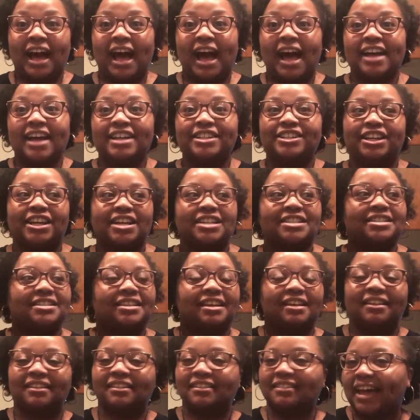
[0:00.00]
I just
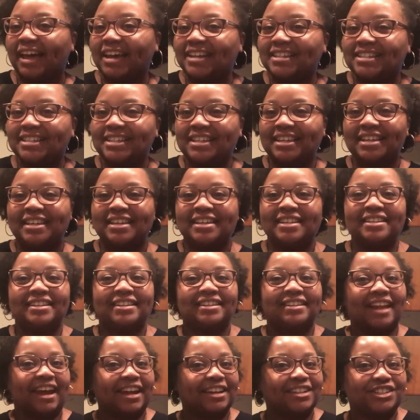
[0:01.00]
like to
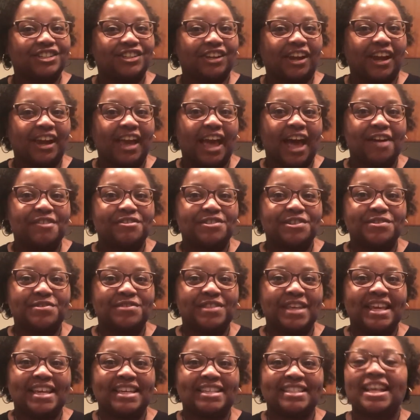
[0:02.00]
eat, like to try out new
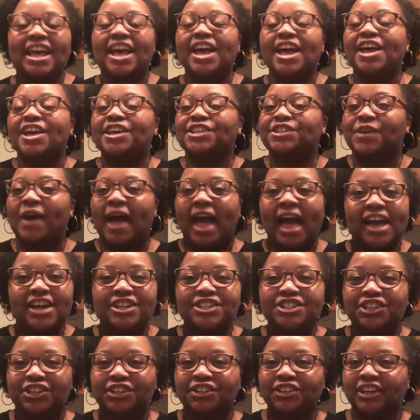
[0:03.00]
things. So
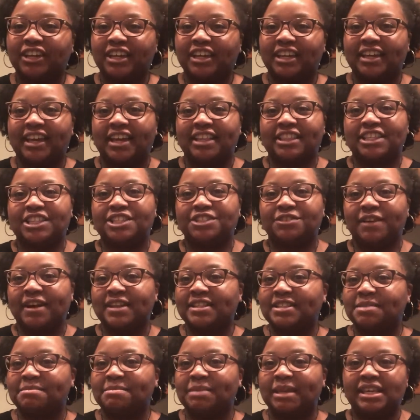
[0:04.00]
as you're looking at these
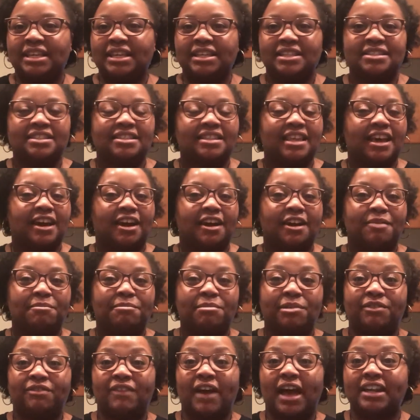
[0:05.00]
recipes, they are
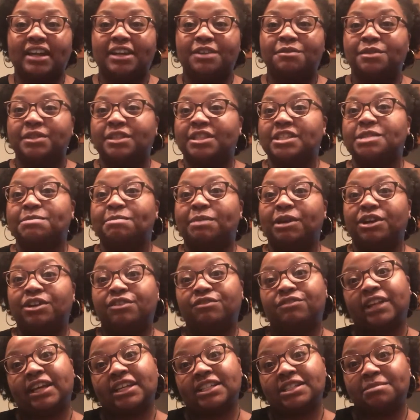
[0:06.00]
provided with the spirit
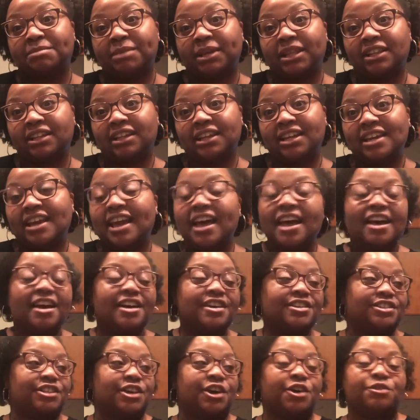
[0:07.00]
of flexibility.
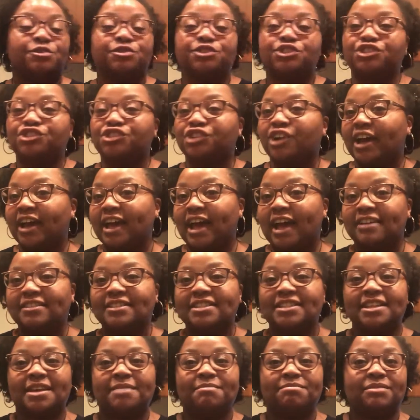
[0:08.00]
So try
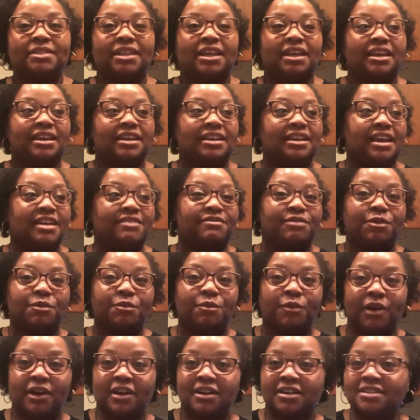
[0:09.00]
out something, if it
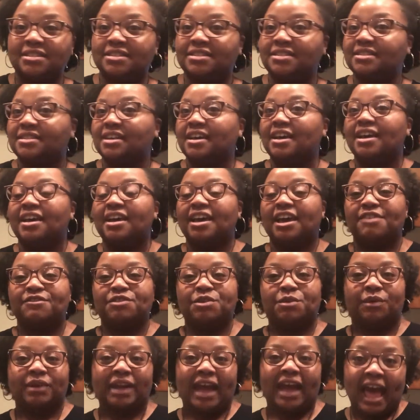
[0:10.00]
works, if
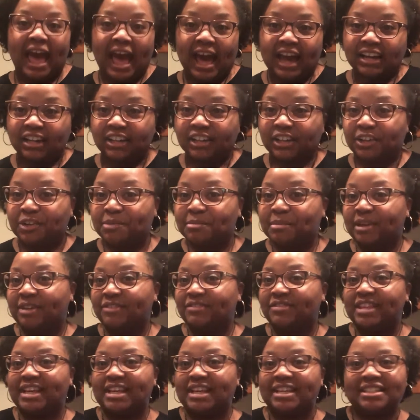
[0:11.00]
you wanna add a little bit
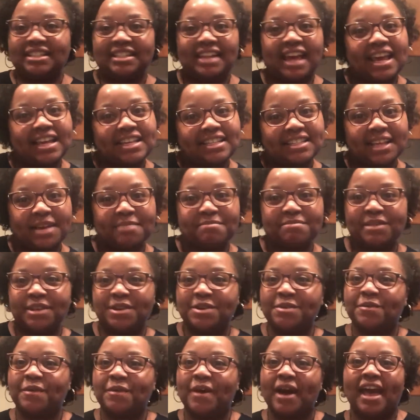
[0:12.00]
of this, take
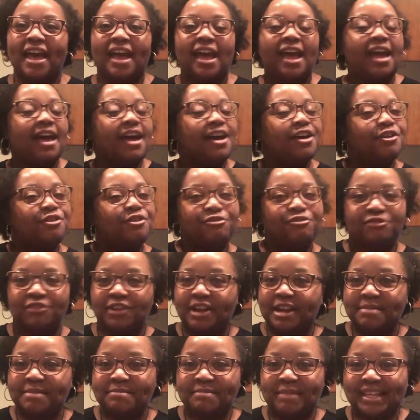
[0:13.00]
something away,
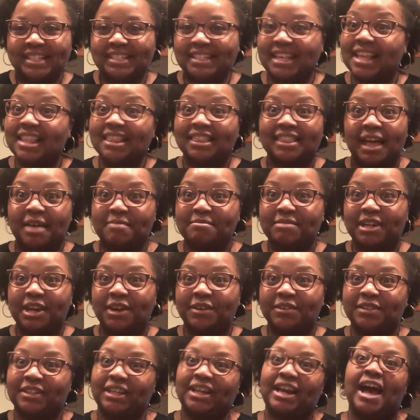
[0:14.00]
remix it. Let me
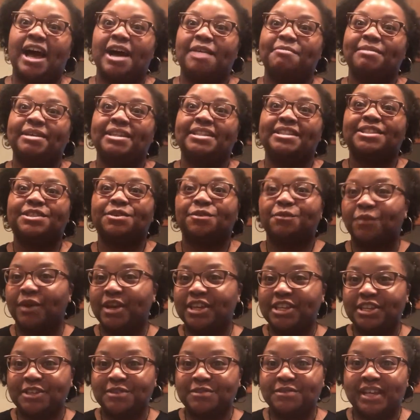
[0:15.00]
know in the comments
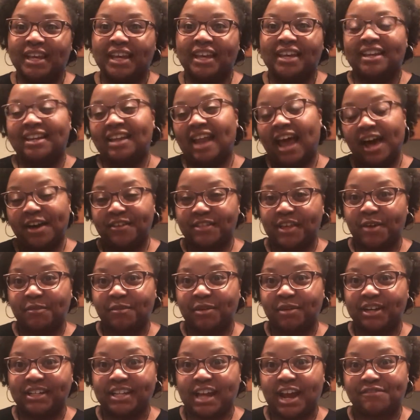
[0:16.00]
what you did and how that
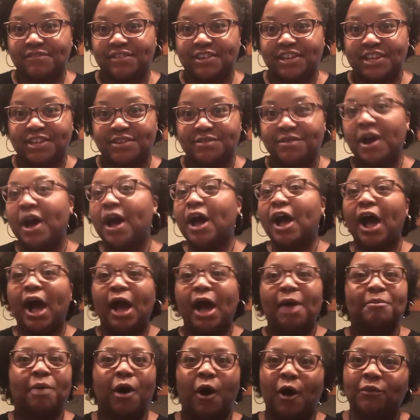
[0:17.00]
worked out for you.
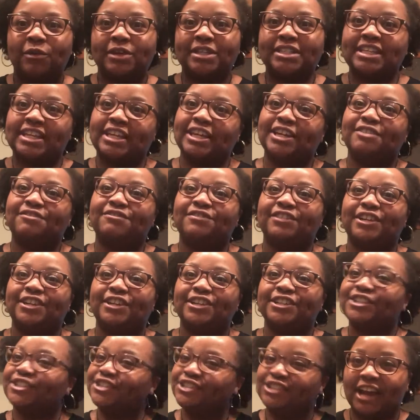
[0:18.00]
I'm always here
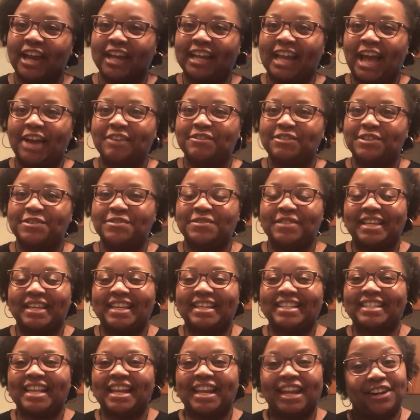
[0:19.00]
for trying out new
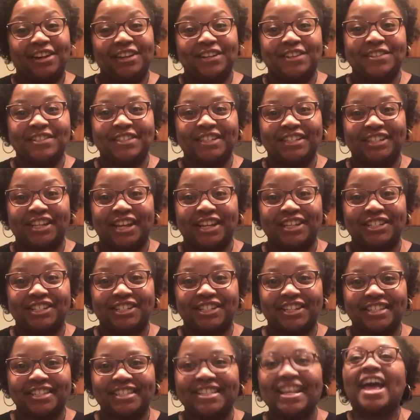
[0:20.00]
things and hearing new
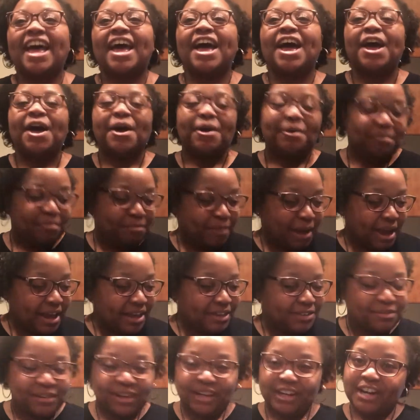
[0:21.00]
suggestions.
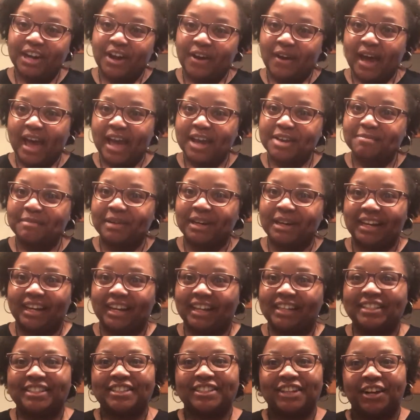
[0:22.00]
But we're gonna go ahead and we're gonna
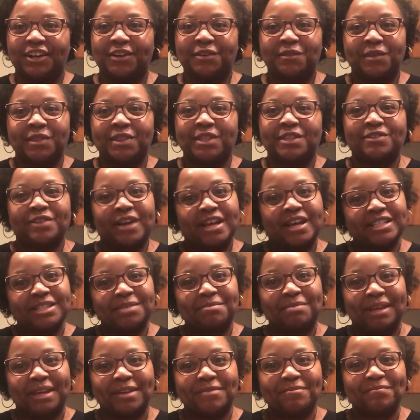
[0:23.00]
get started with this
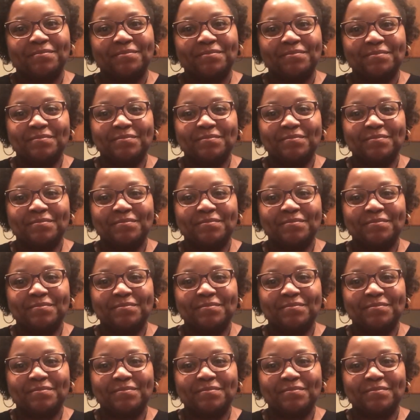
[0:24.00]
recipe.